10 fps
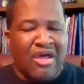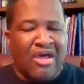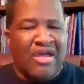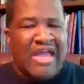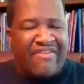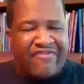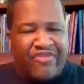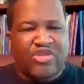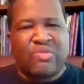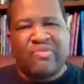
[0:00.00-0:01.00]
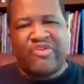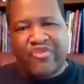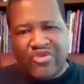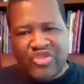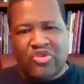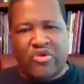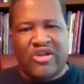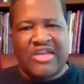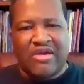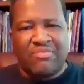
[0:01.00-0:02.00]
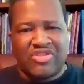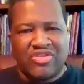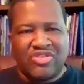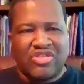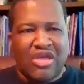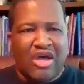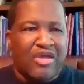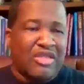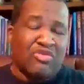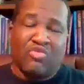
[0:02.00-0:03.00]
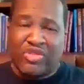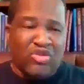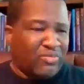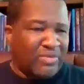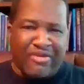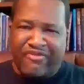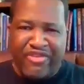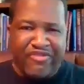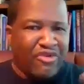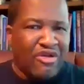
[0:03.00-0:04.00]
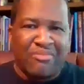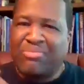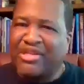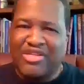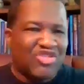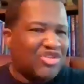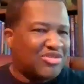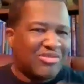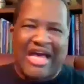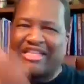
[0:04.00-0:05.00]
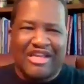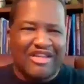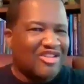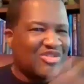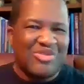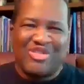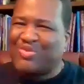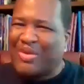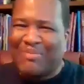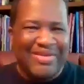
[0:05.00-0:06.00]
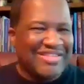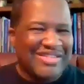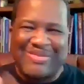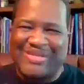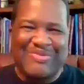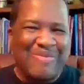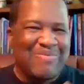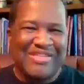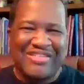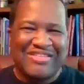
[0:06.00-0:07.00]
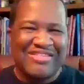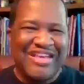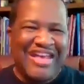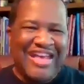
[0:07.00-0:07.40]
At first, when we first started our business, it was a free fall. Please just contact us. We just want business. We just want business.